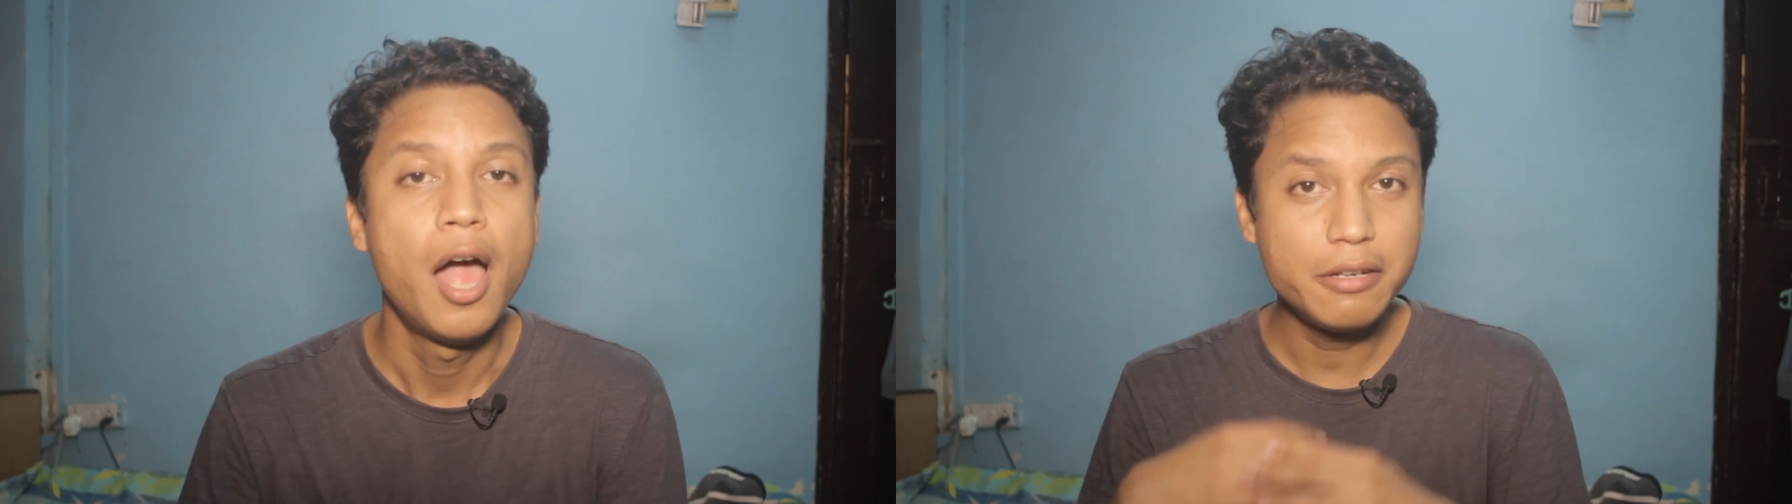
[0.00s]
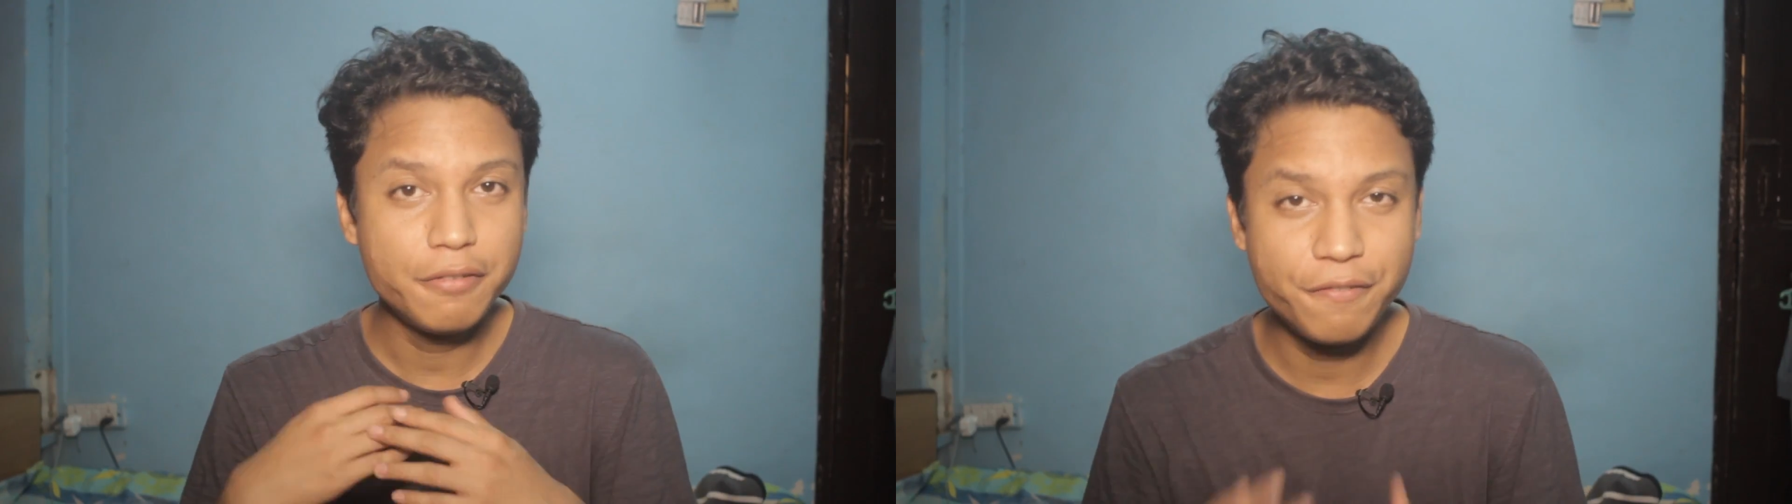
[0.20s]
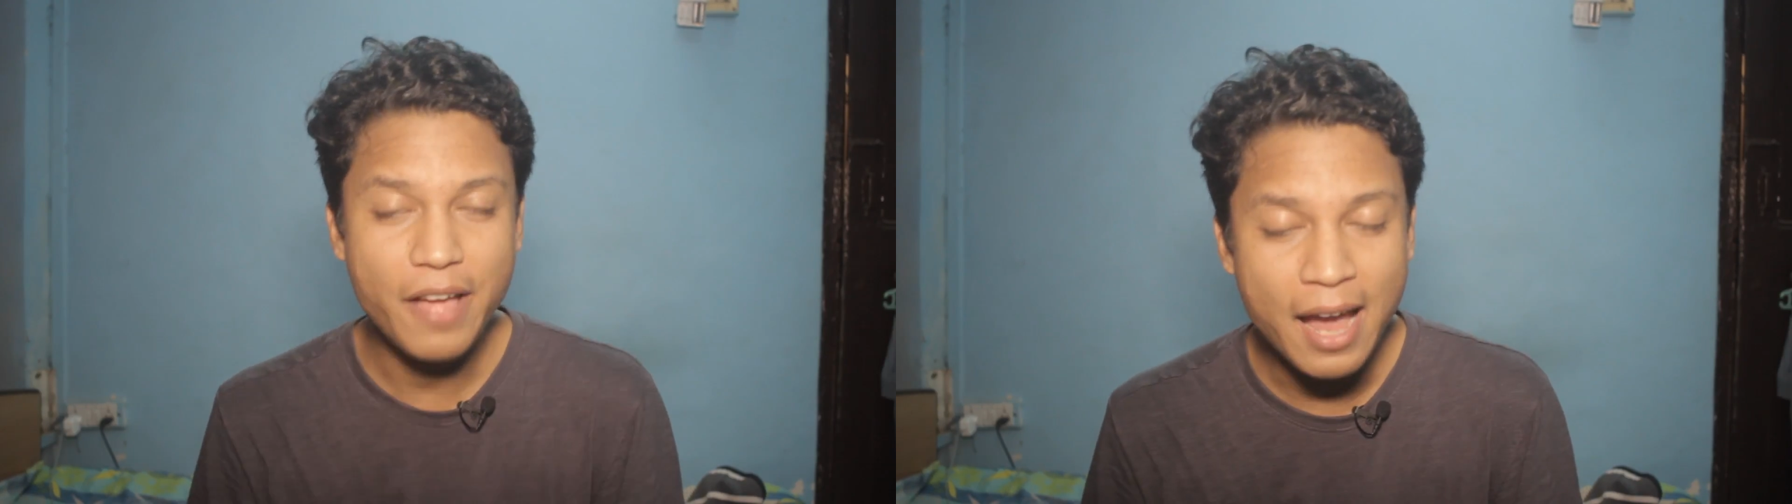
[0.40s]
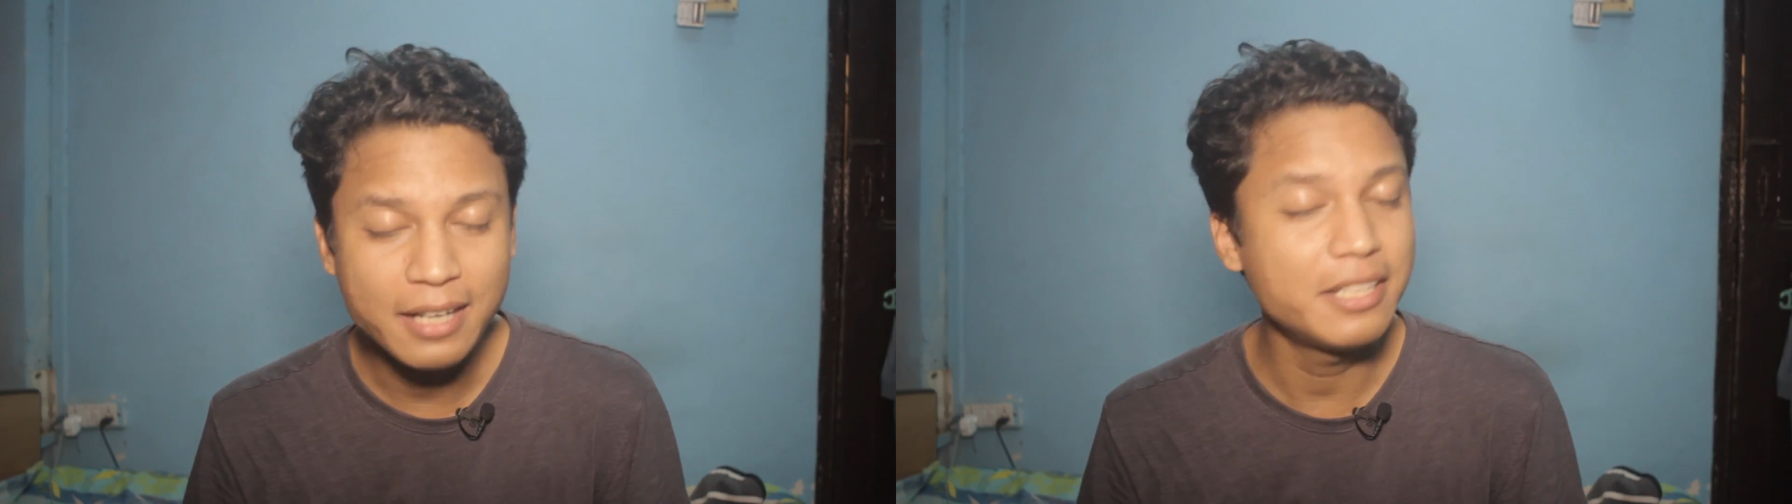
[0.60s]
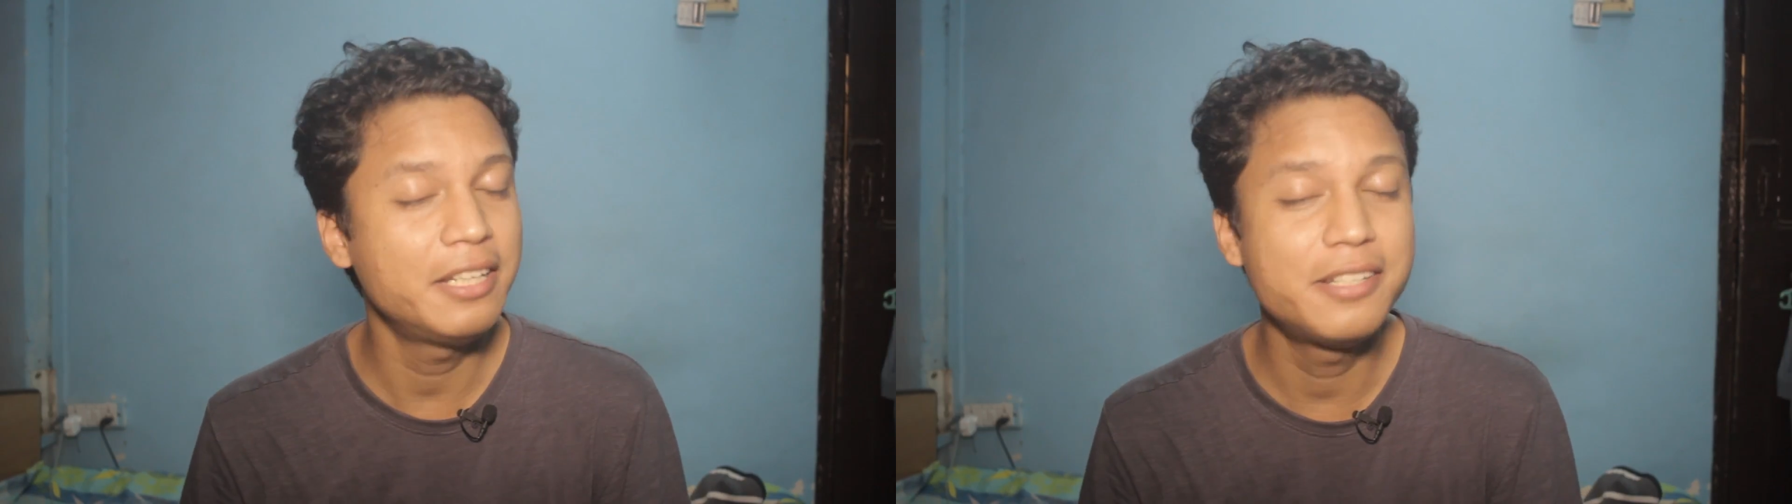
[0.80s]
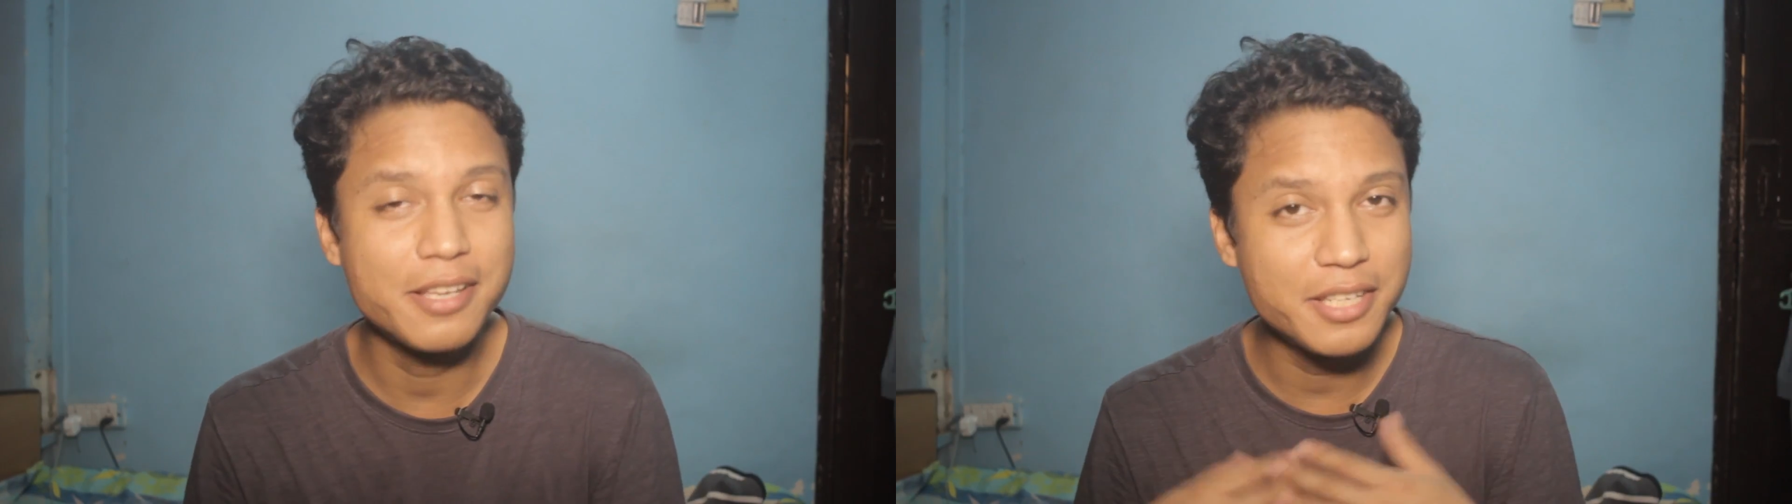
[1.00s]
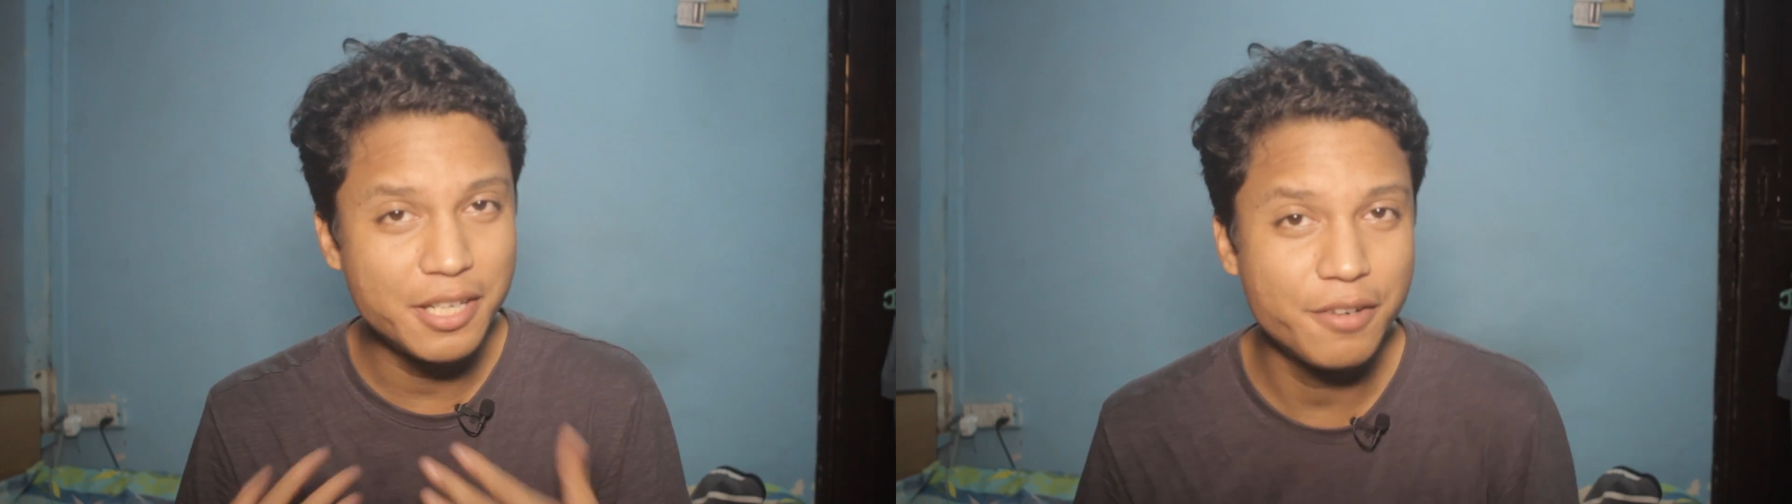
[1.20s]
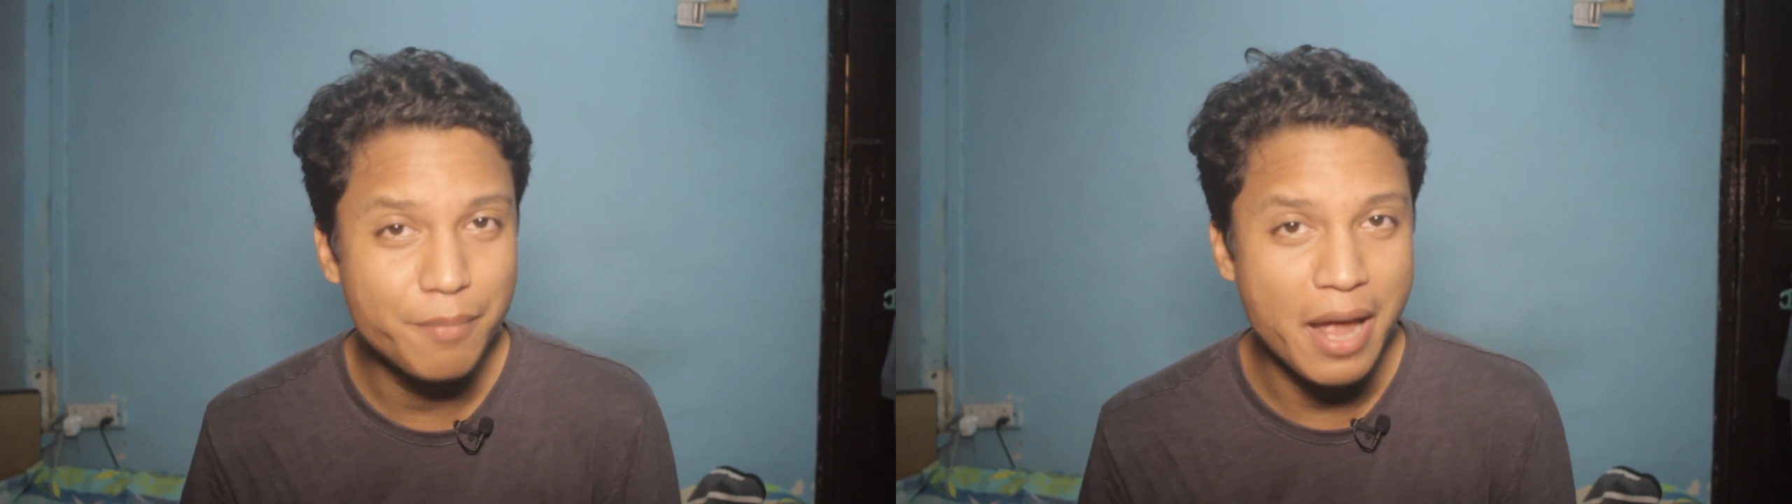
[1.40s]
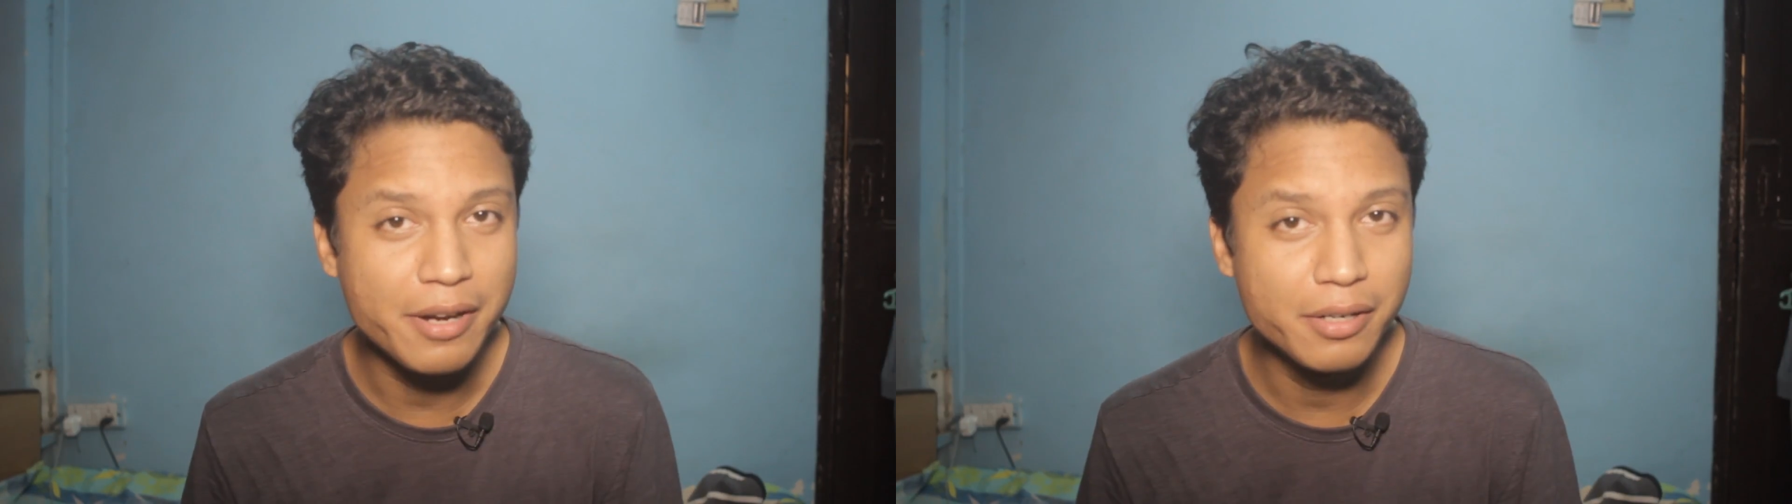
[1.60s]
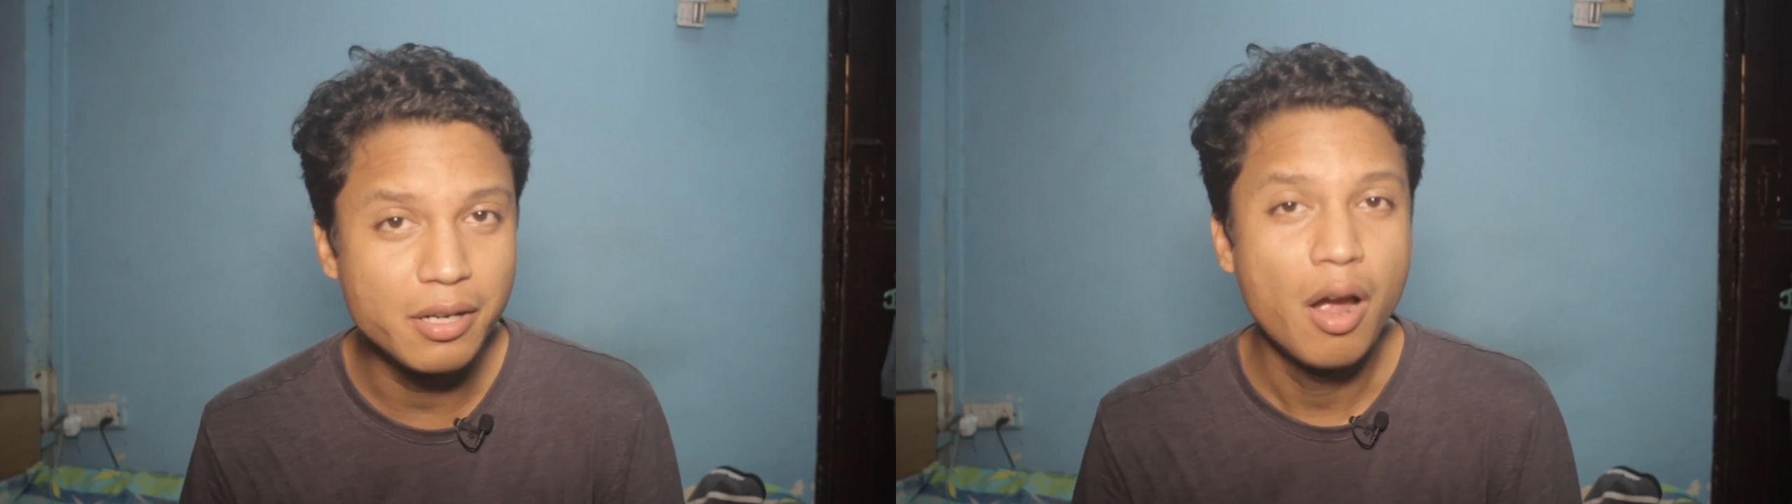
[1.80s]
In fact, it doesn't even
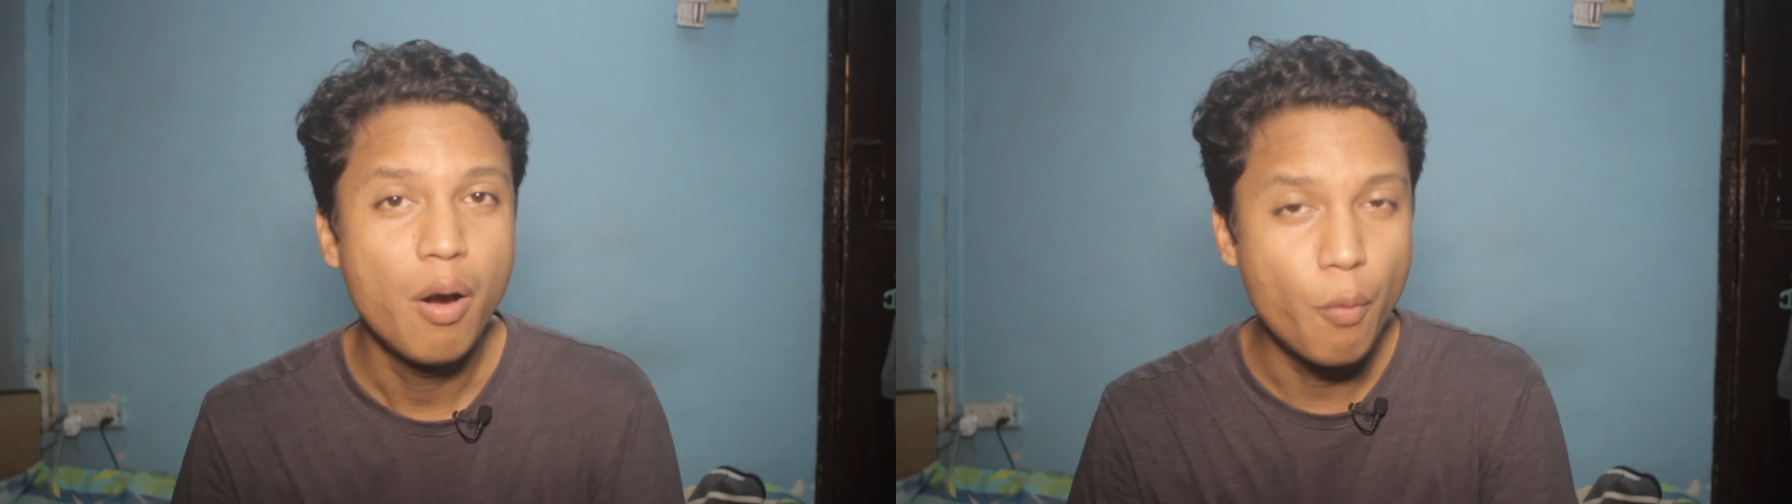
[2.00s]
matter